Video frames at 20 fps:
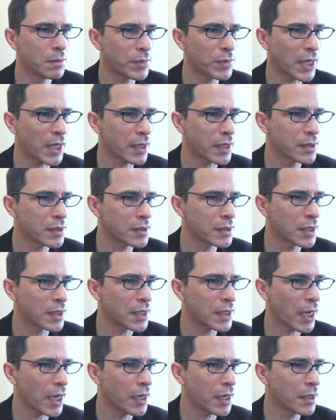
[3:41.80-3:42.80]
Black is
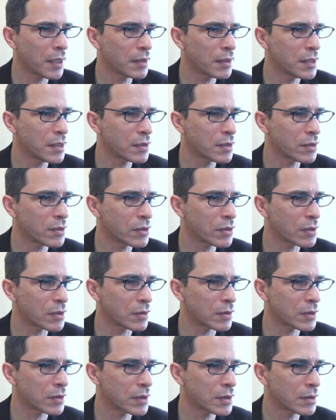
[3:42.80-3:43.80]
attacking these two
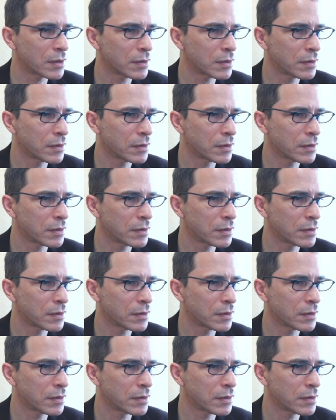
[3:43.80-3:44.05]
stones.